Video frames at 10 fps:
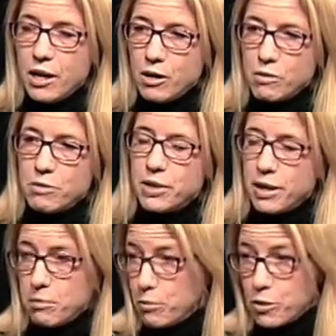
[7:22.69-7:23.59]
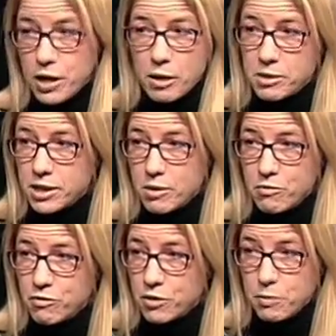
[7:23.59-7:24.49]
um, and perhaps
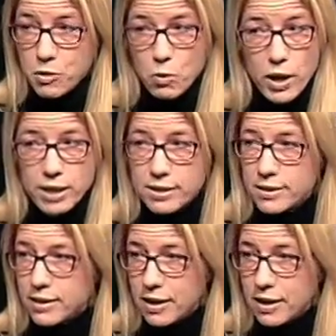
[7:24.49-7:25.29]
some from the West.